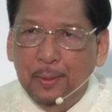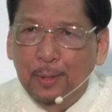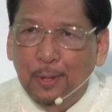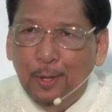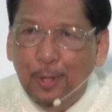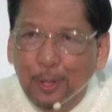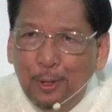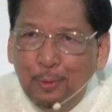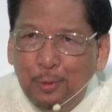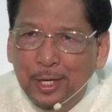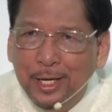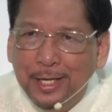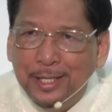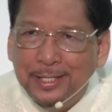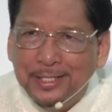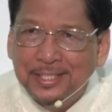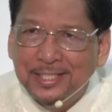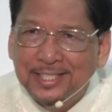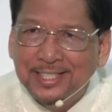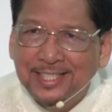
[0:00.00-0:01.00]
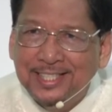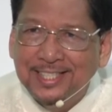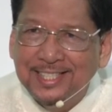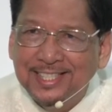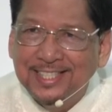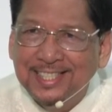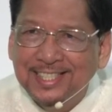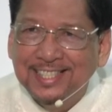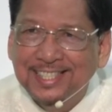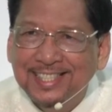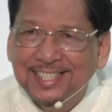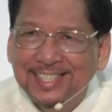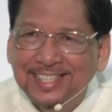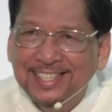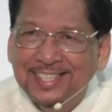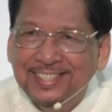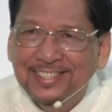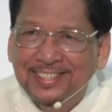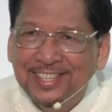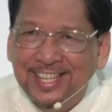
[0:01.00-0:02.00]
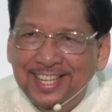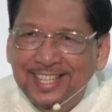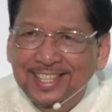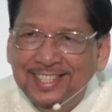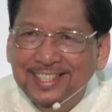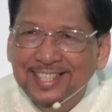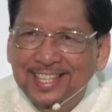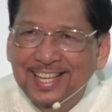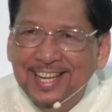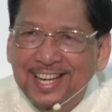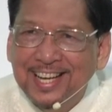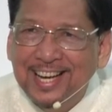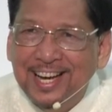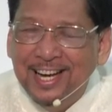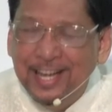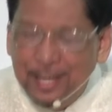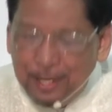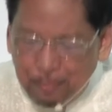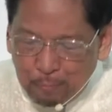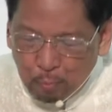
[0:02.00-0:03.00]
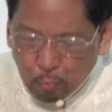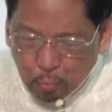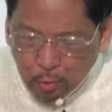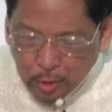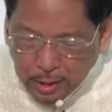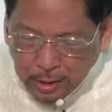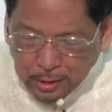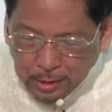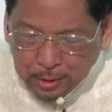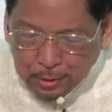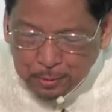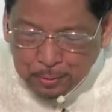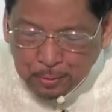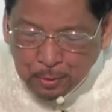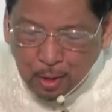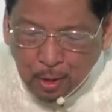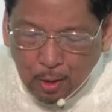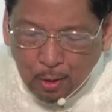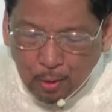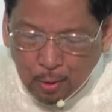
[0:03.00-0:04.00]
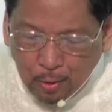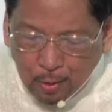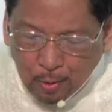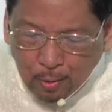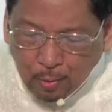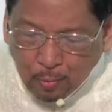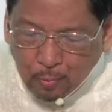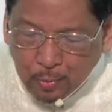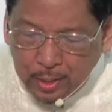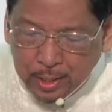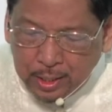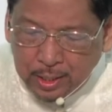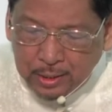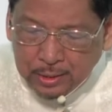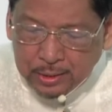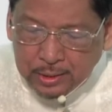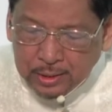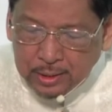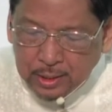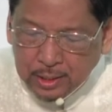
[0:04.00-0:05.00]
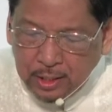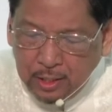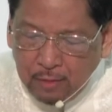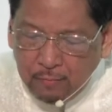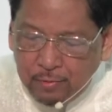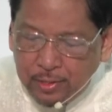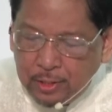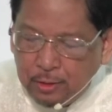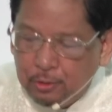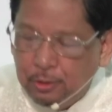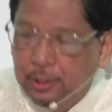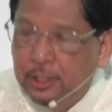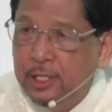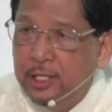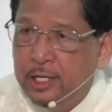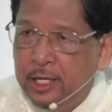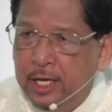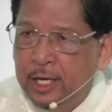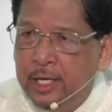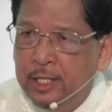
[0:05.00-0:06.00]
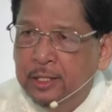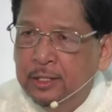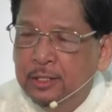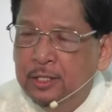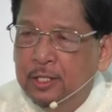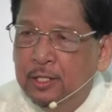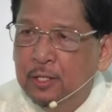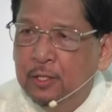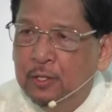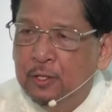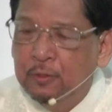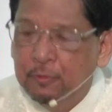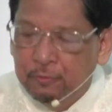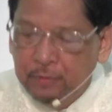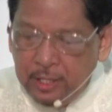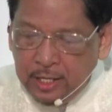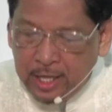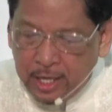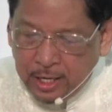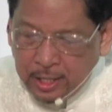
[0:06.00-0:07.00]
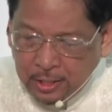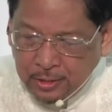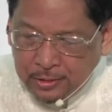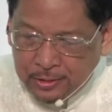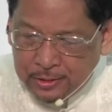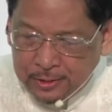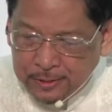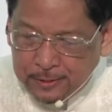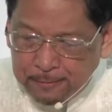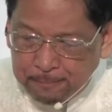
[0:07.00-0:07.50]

always. Right? I am with you always, even to the end of the age.